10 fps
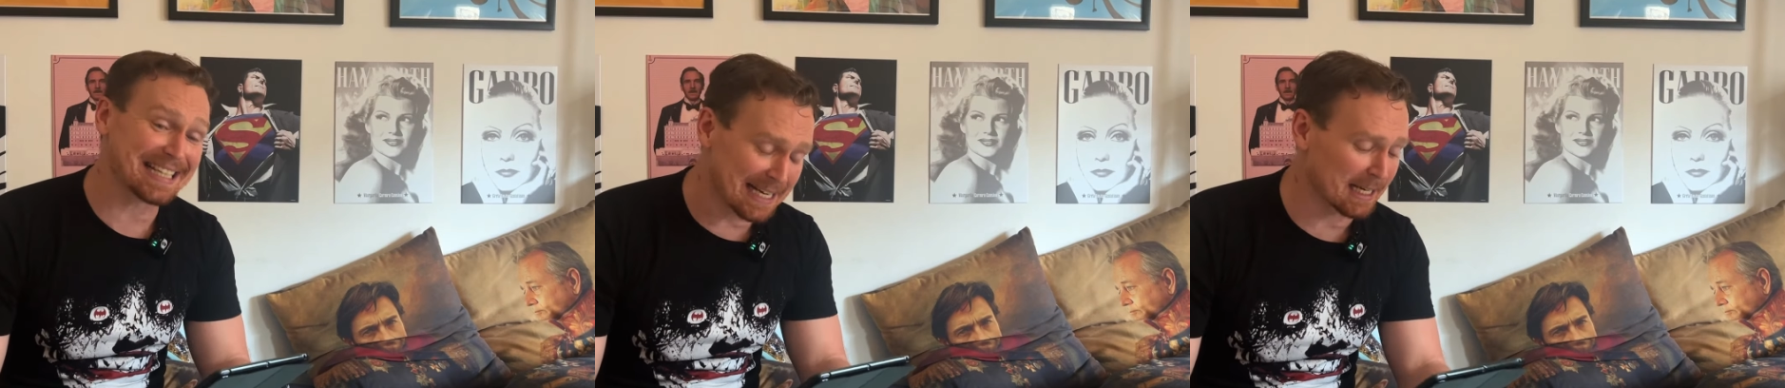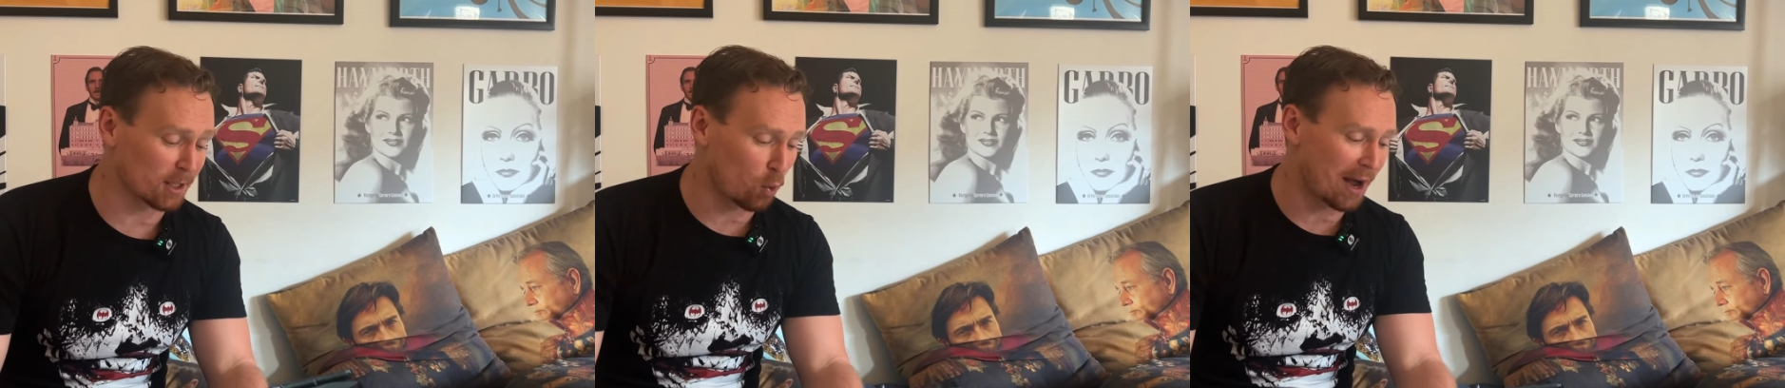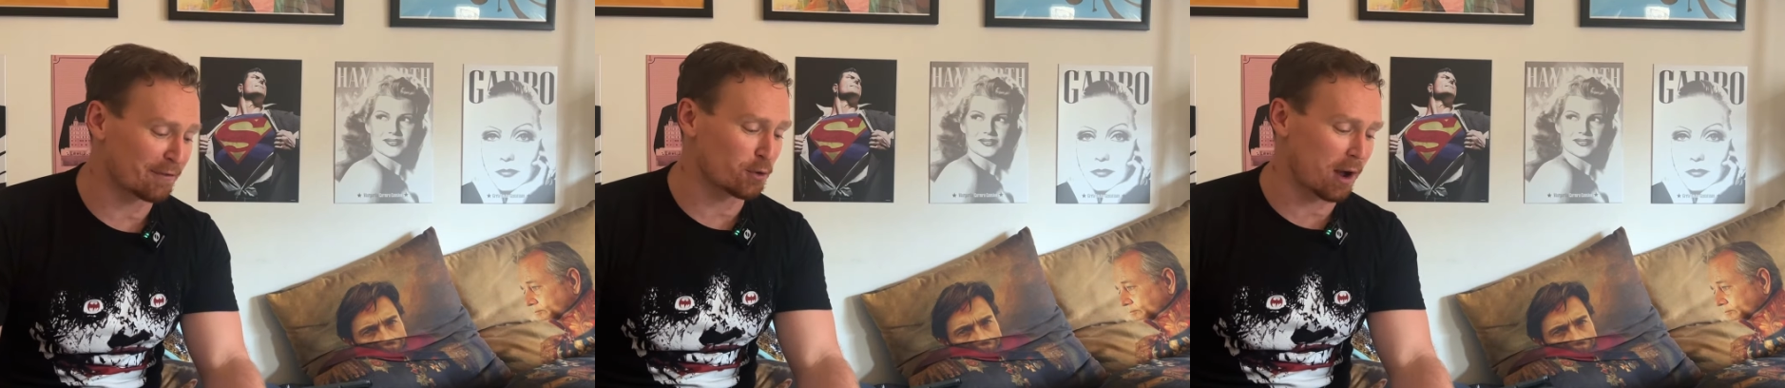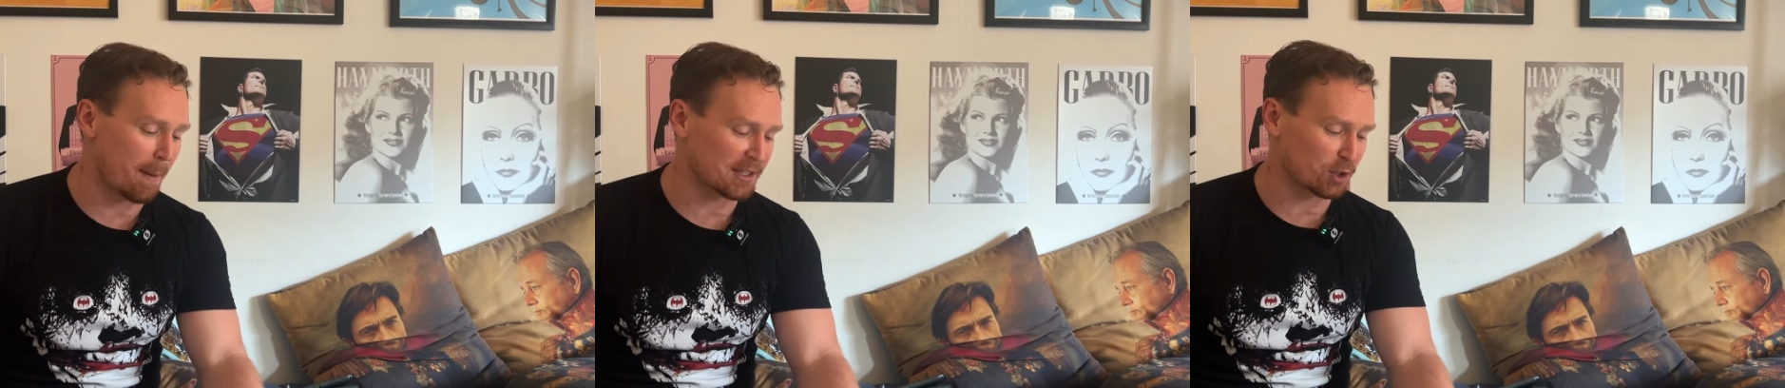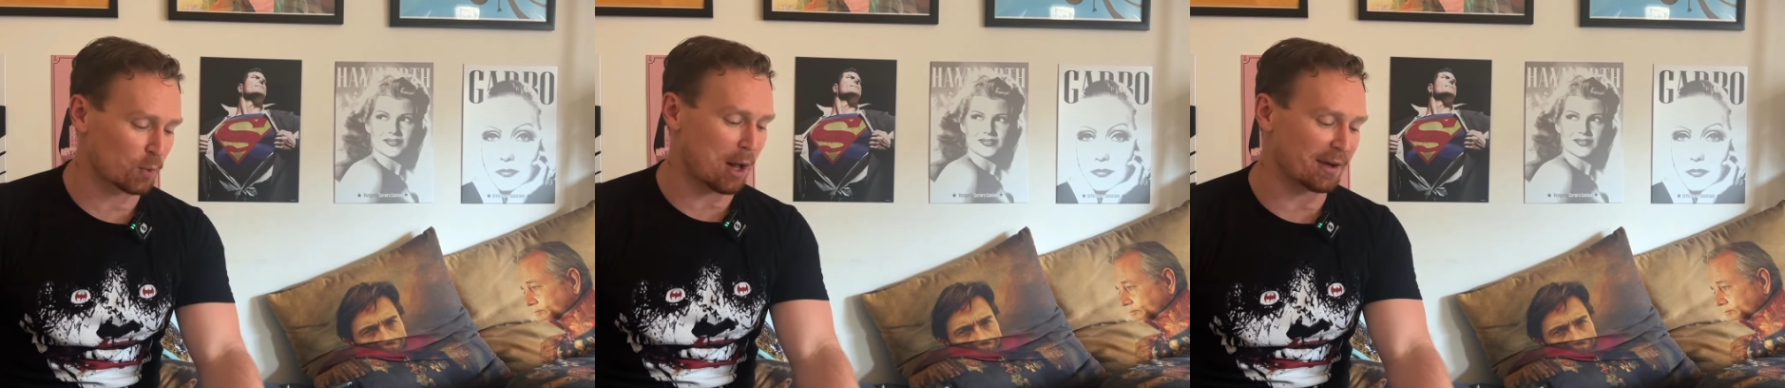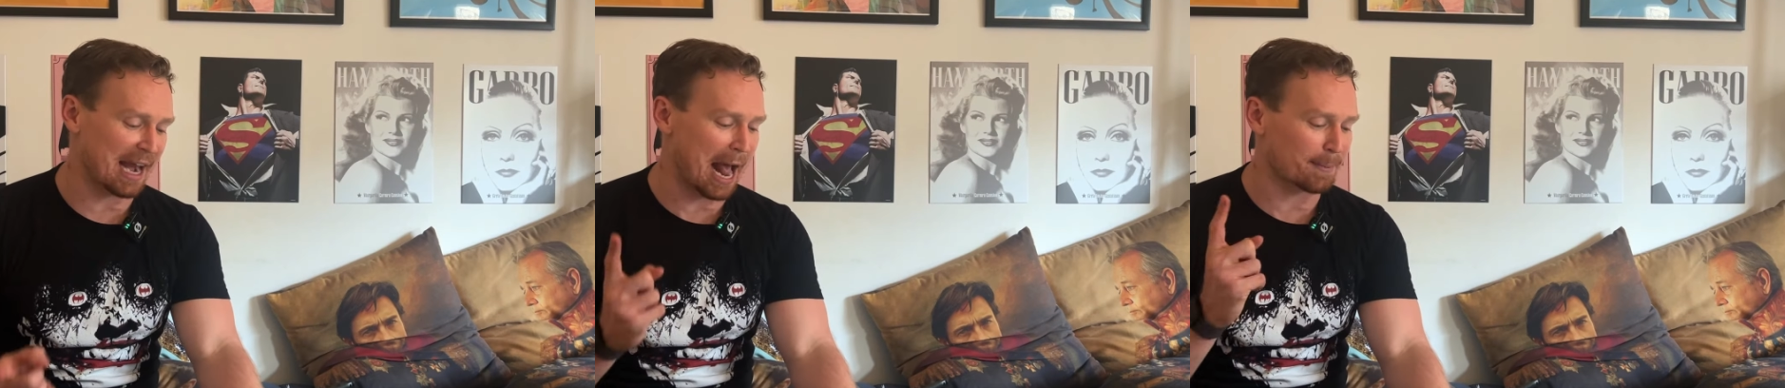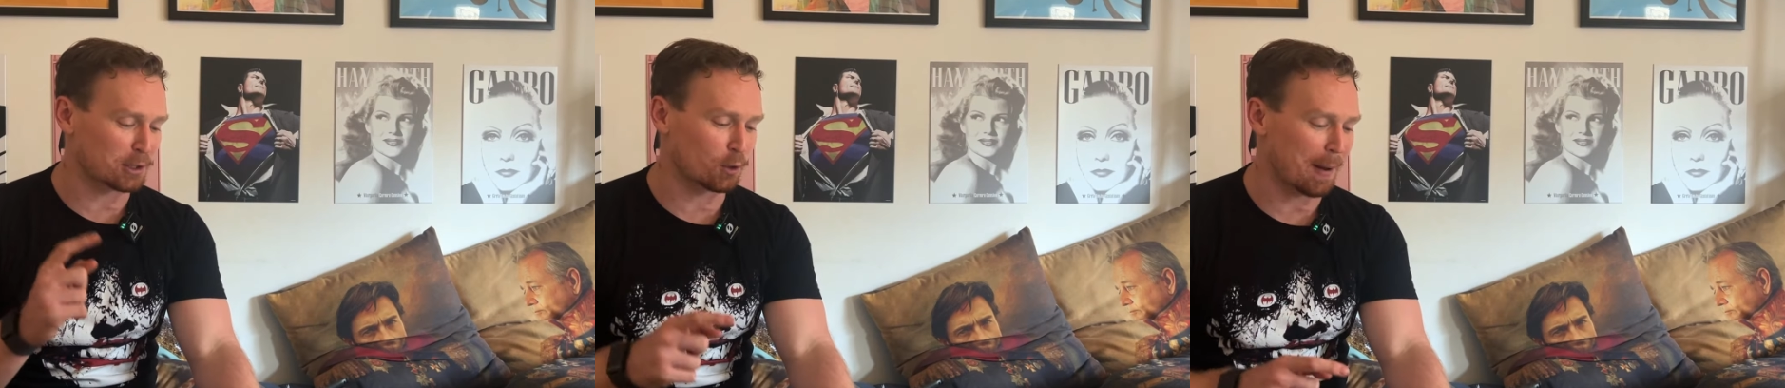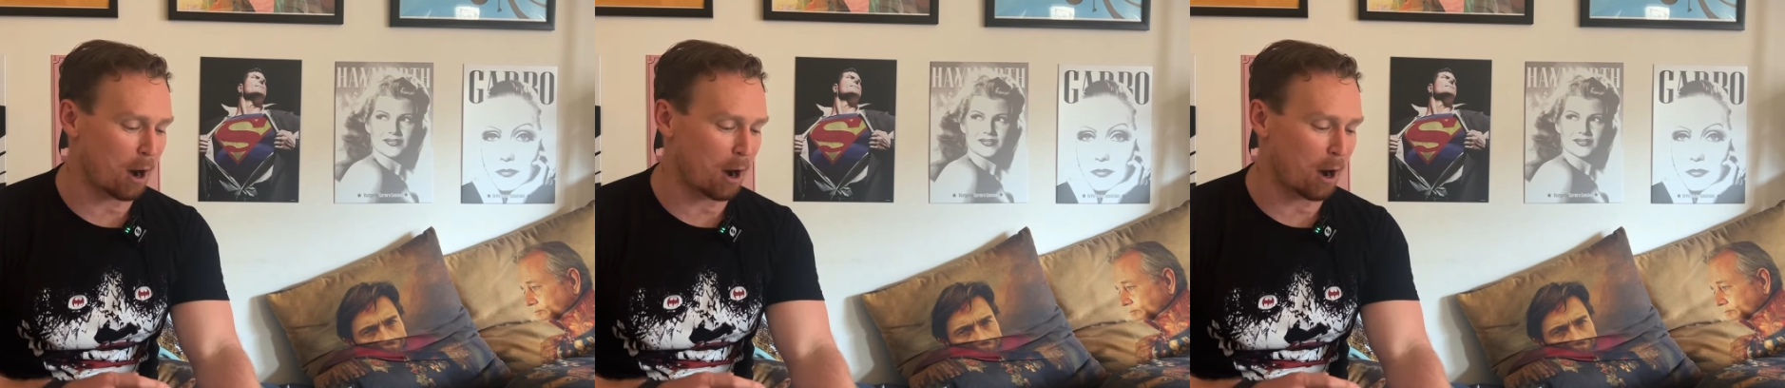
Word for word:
Speaker 1: with DC All-In Special number 1.